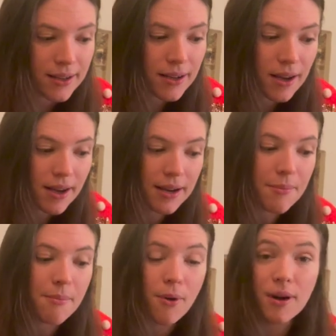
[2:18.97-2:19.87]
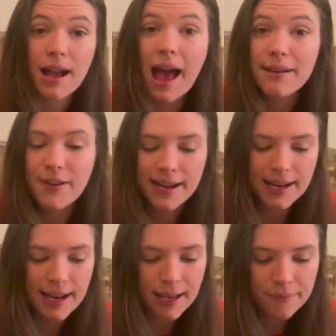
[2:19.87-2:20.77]
on more Advent
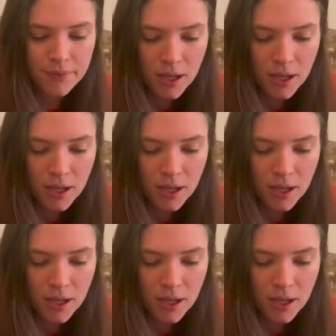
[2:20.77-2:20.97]
knitting.